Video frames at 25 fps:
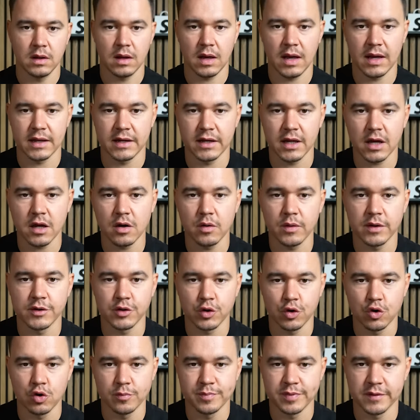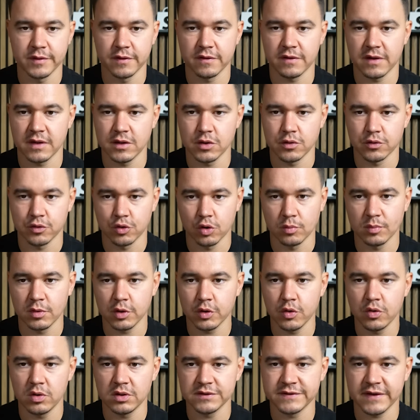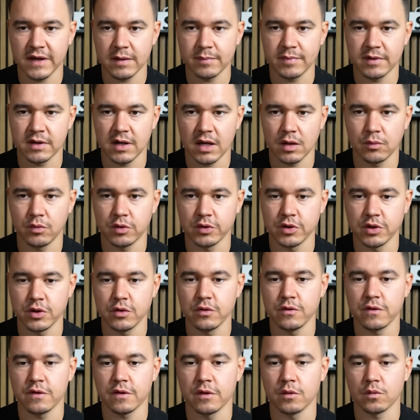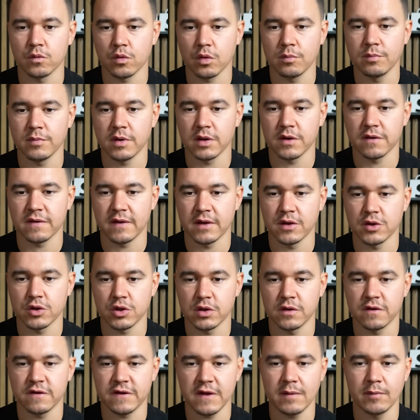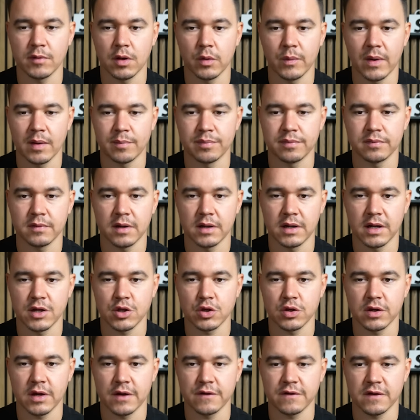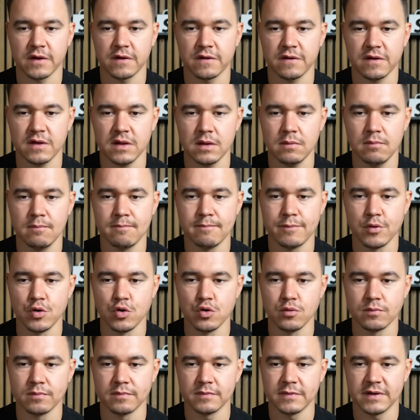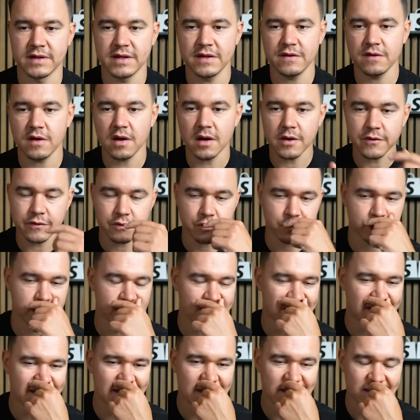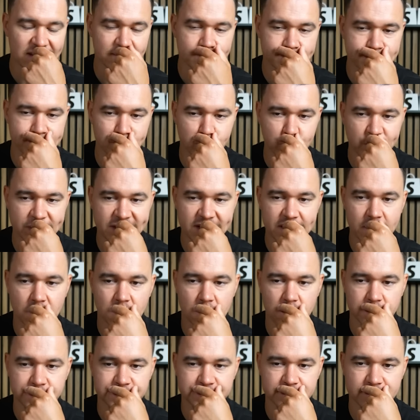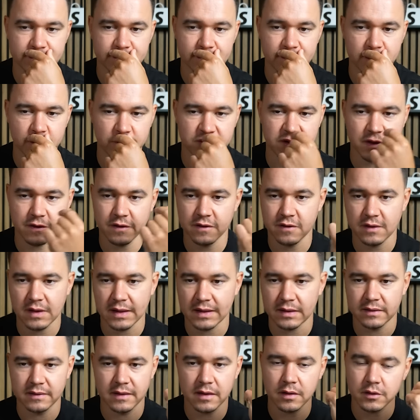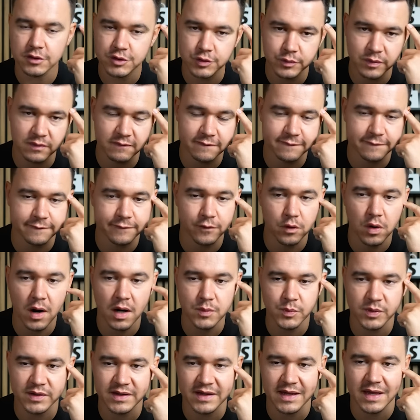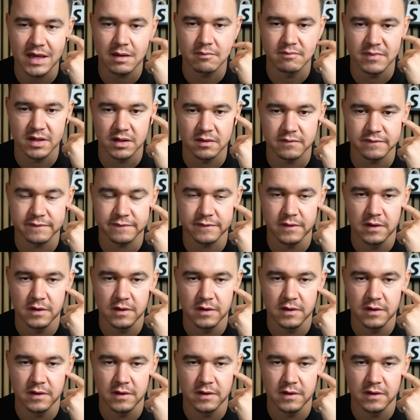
and now it opens in your normal Google tab, and I will use the Chrome extension Similarweb. And as you guys can see, boom, these guys are scaling pretty hard. So this is like, they are doing 400k a month,